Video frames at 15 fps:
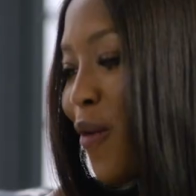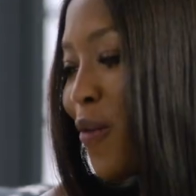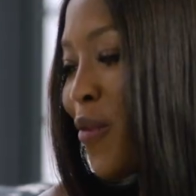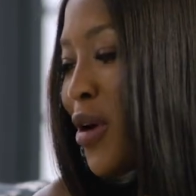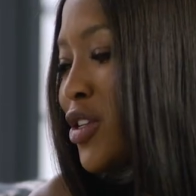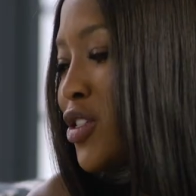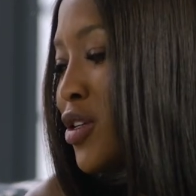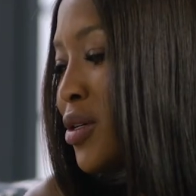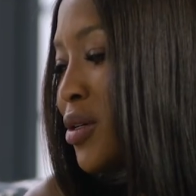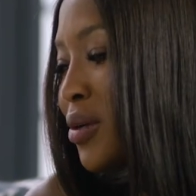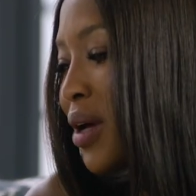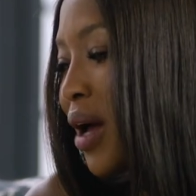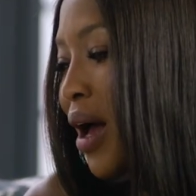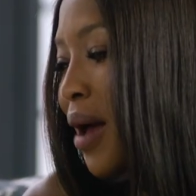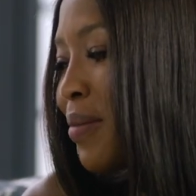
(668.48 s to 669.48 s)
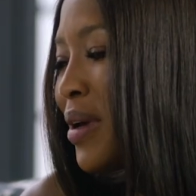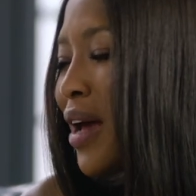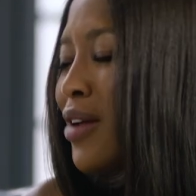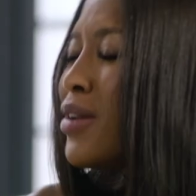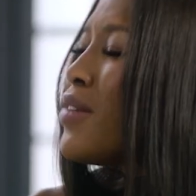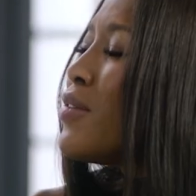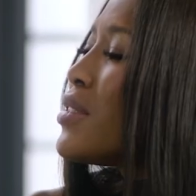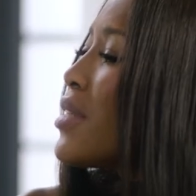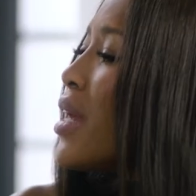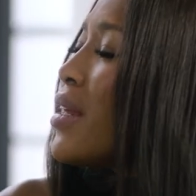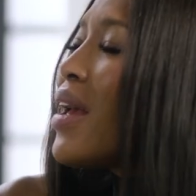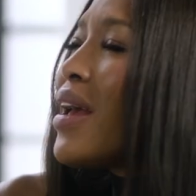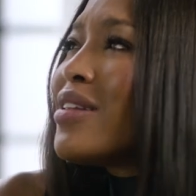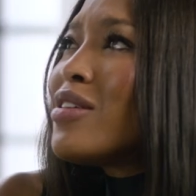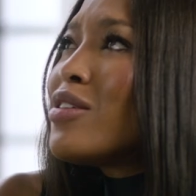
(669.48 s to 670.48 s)
What you, I mean, I don't say
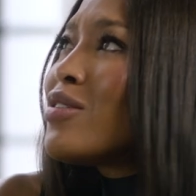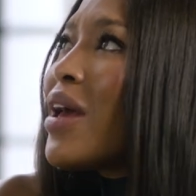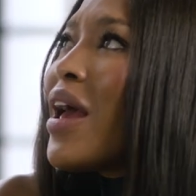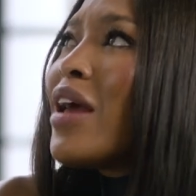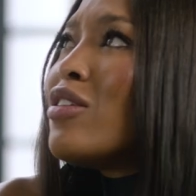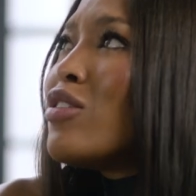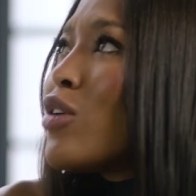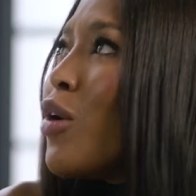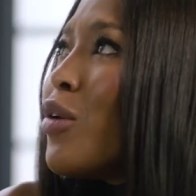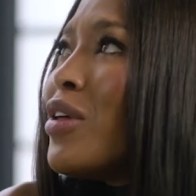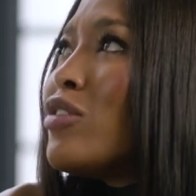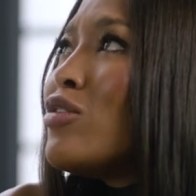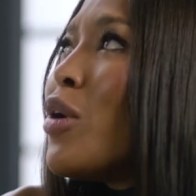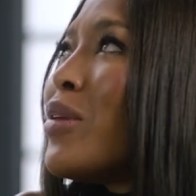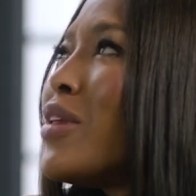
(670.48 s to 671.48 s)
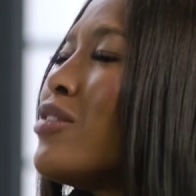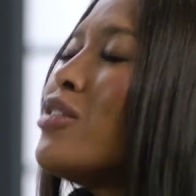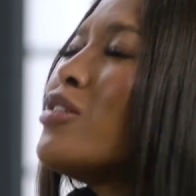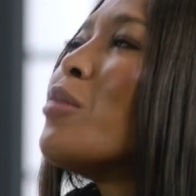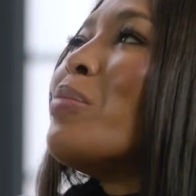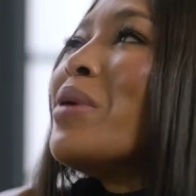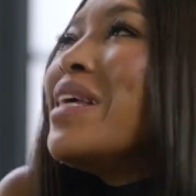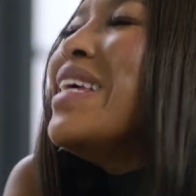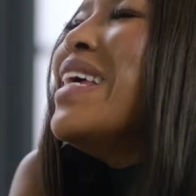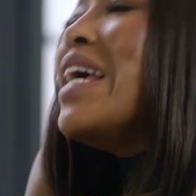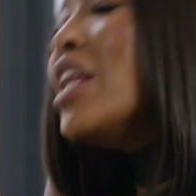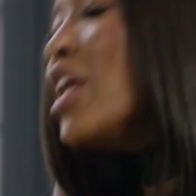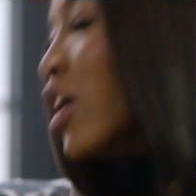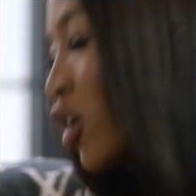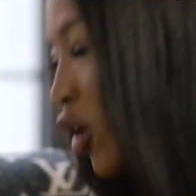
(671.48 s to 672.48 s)
it's an end goal. There's no, this is a
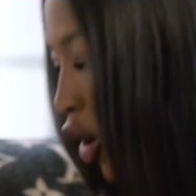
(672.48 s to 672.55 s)
beginning